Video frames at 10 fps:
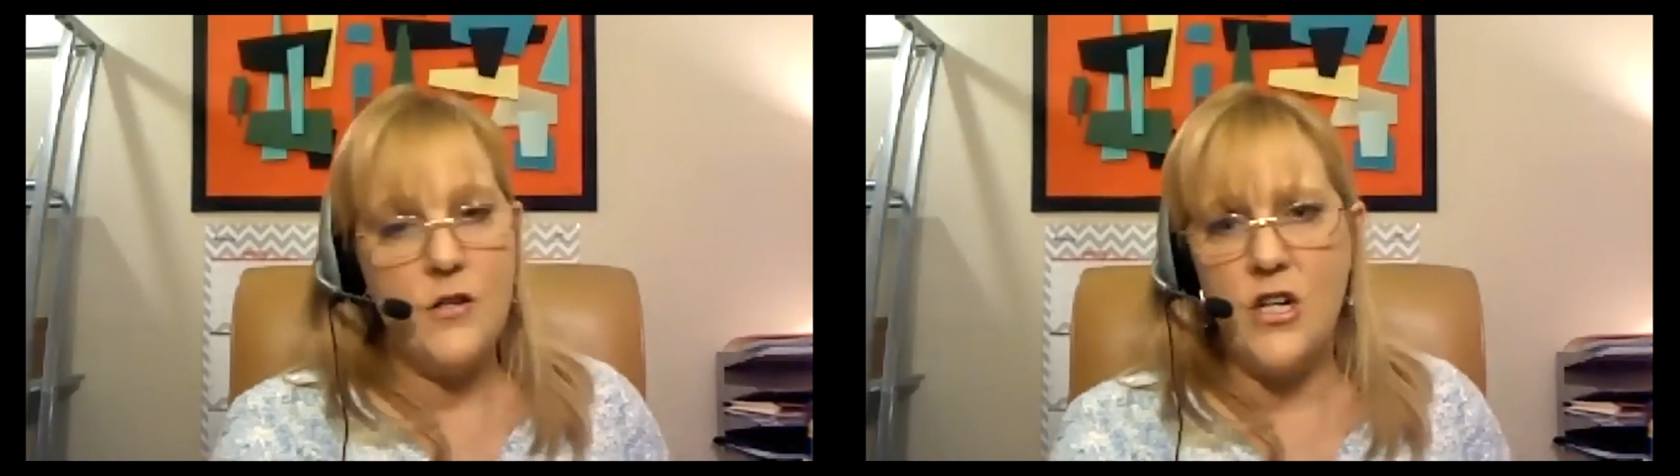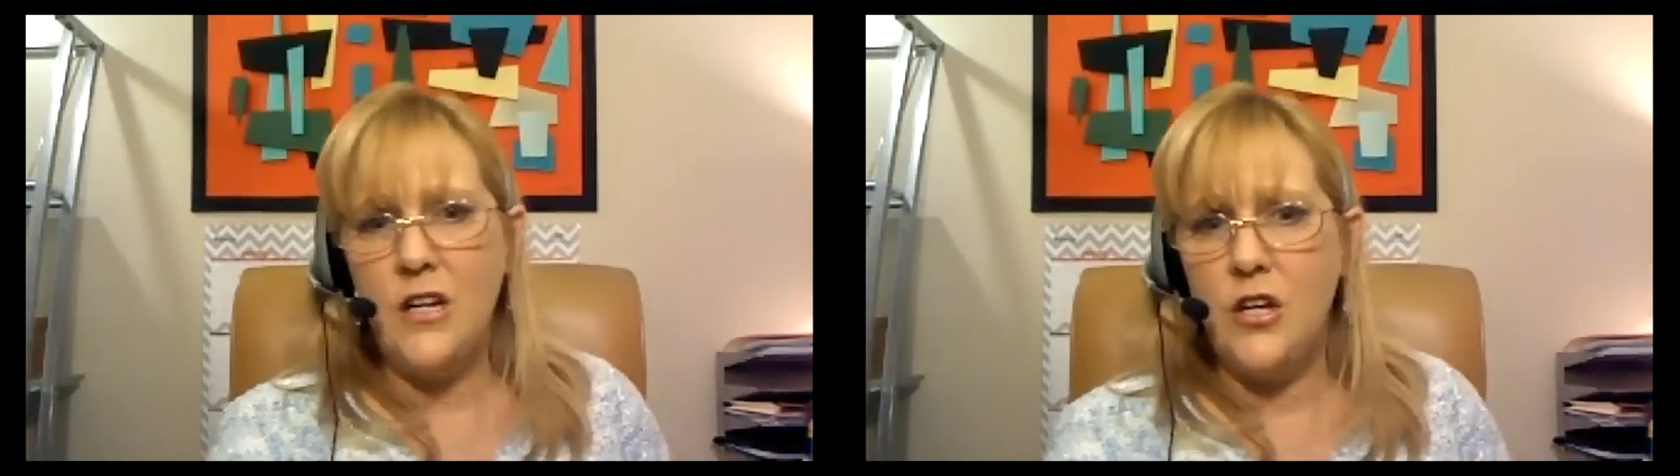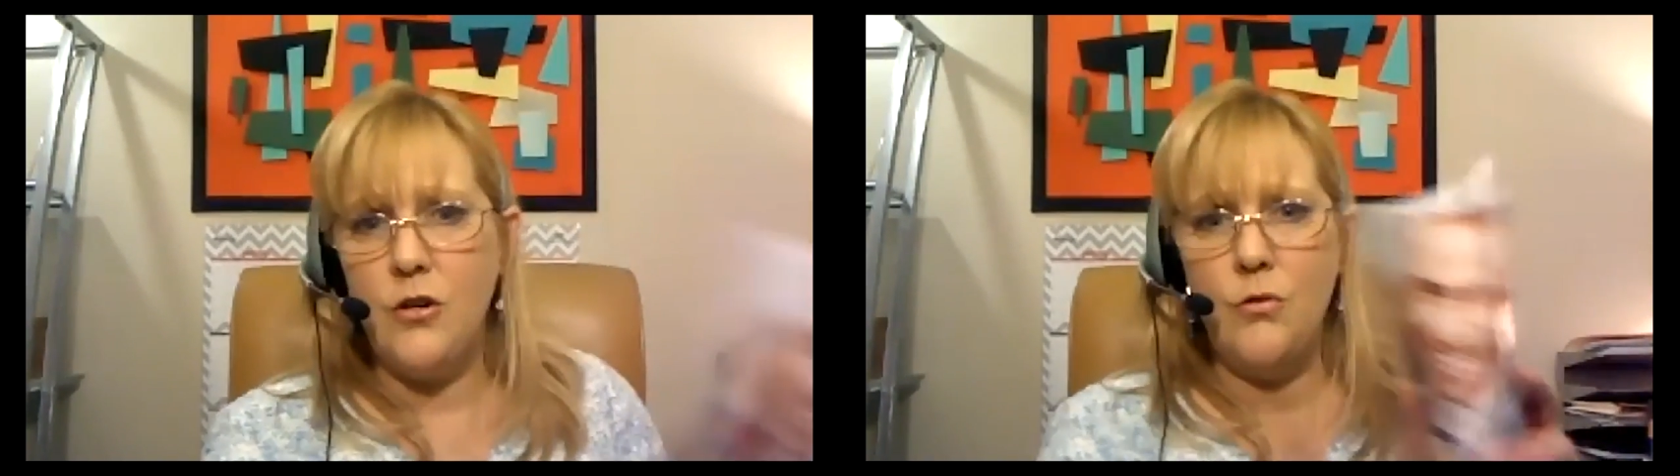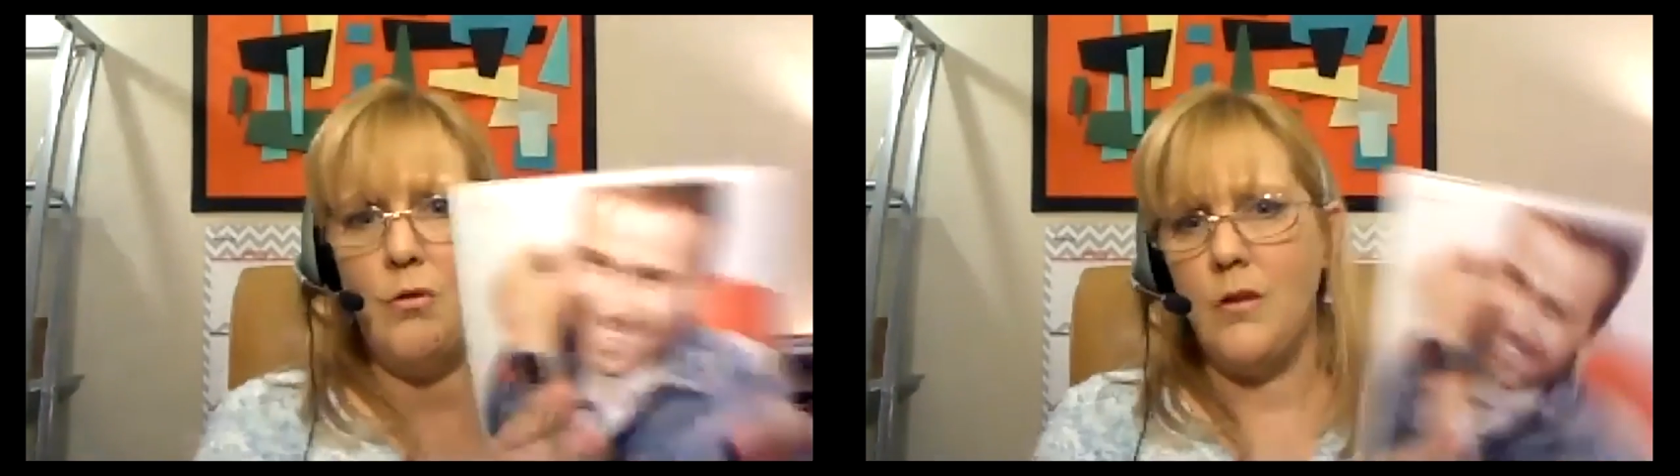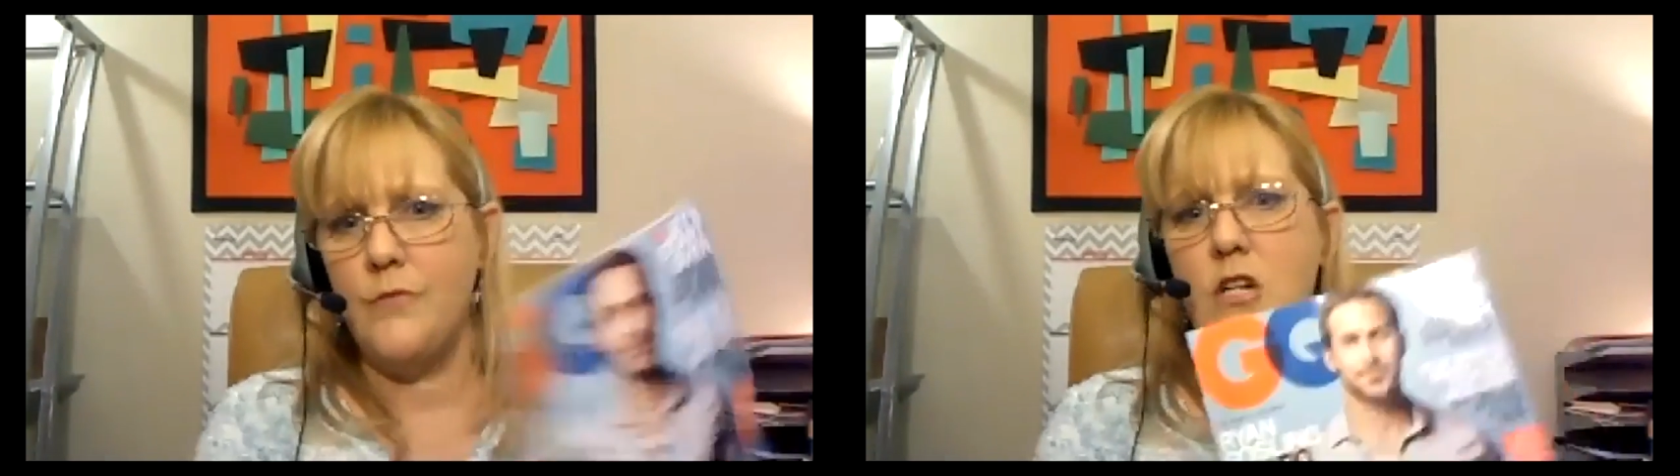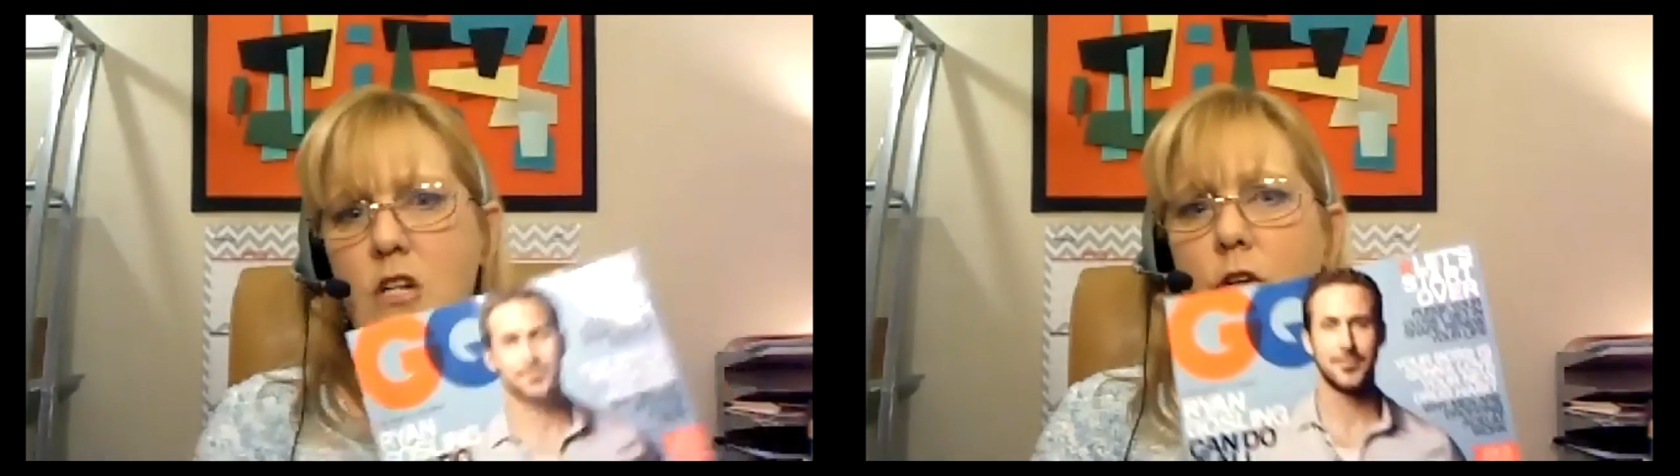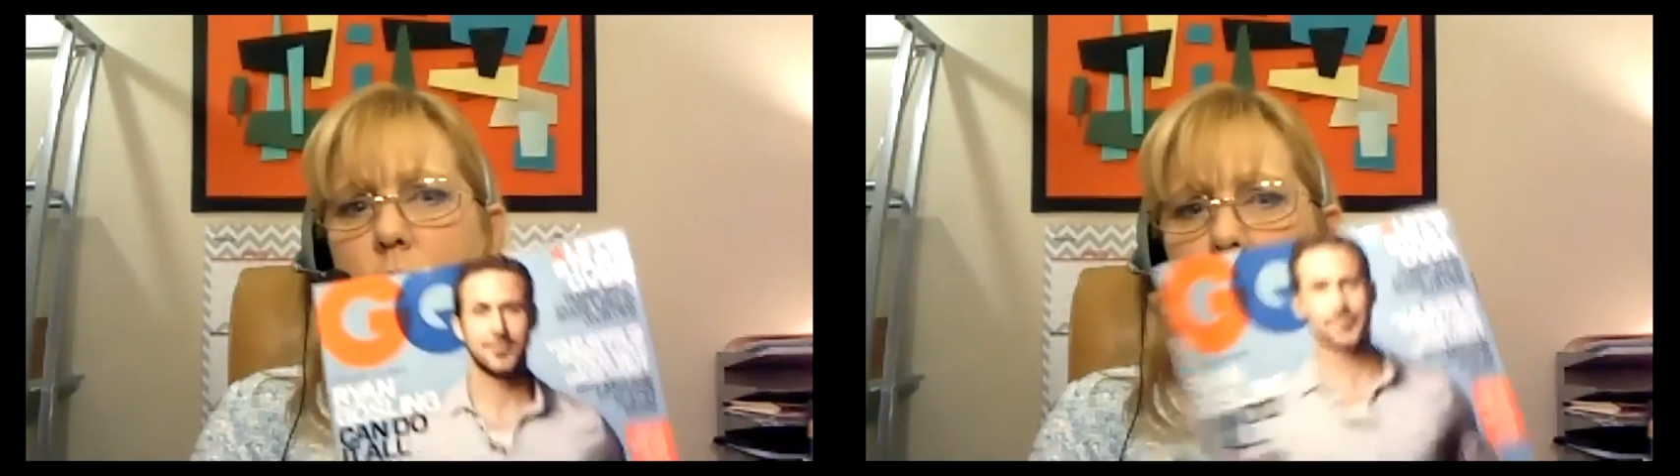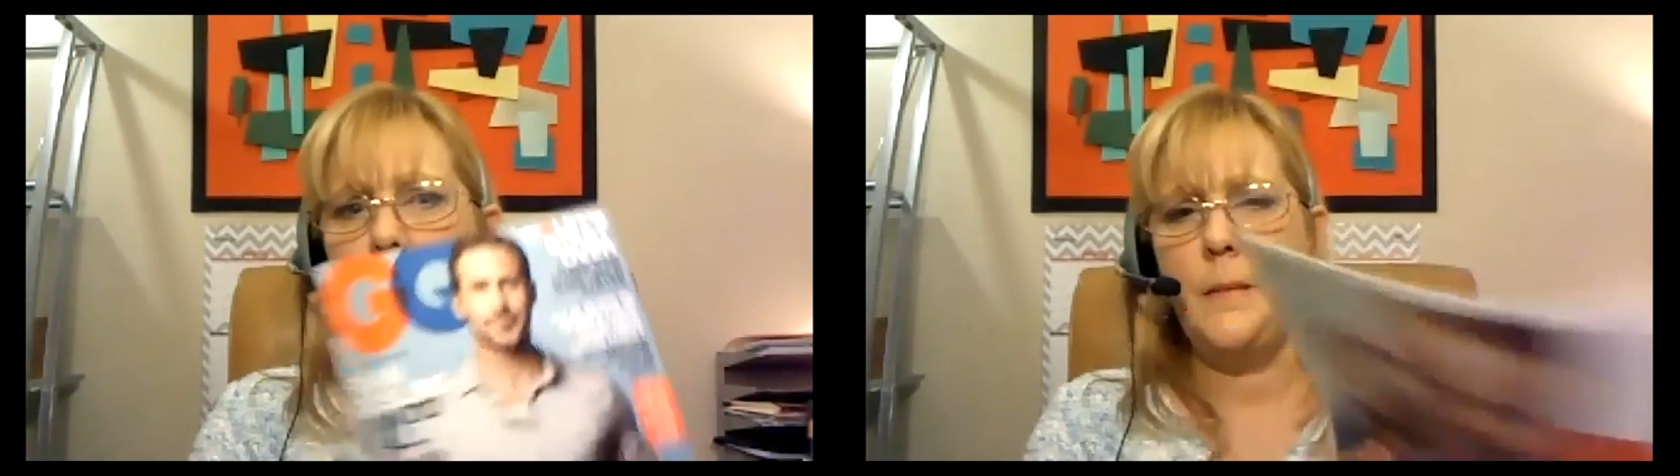GQ, love GQ,
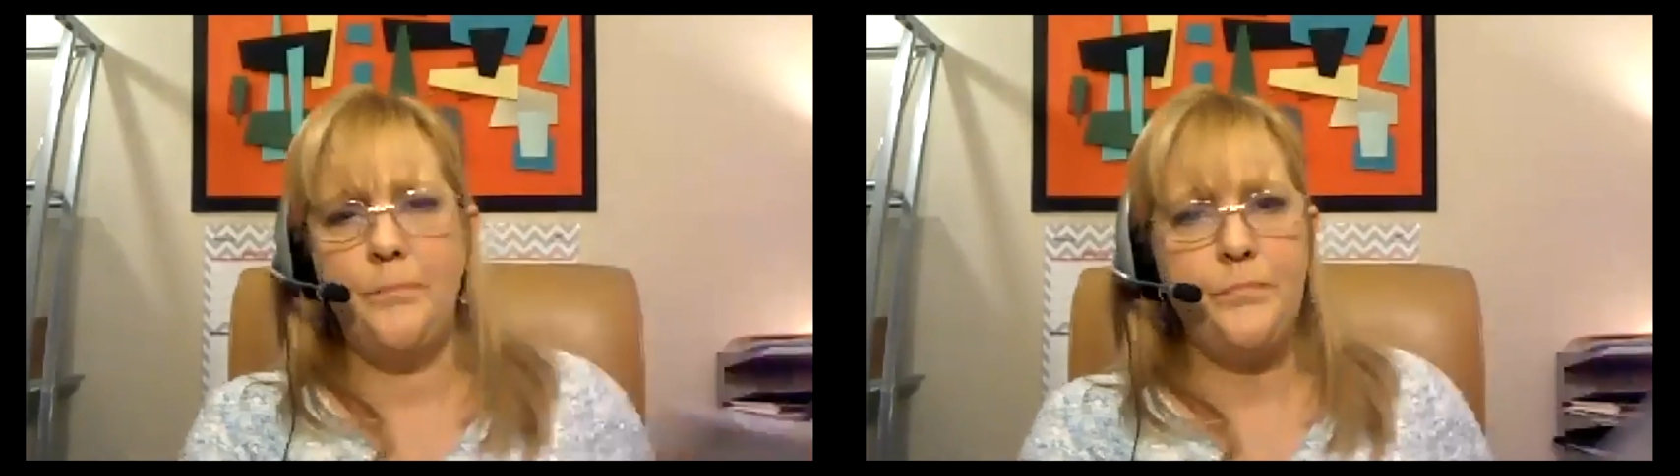right?